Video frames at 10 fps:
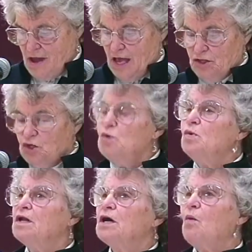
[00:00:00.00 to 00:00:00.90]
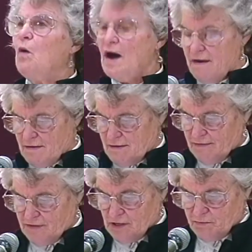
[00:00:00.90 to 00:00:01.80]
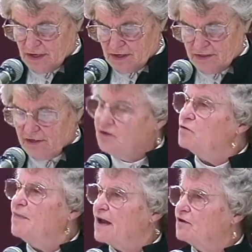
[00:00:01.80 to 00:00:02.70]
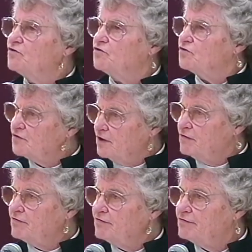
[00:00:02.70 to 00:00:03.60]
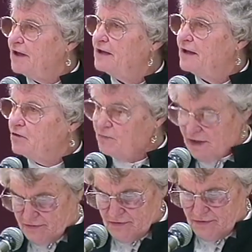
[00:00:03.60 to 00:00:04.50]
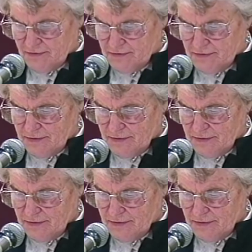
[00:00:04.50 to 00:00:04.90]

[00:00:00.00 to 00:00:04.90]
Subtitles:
and you will acquire the ability to manage yourself and help others.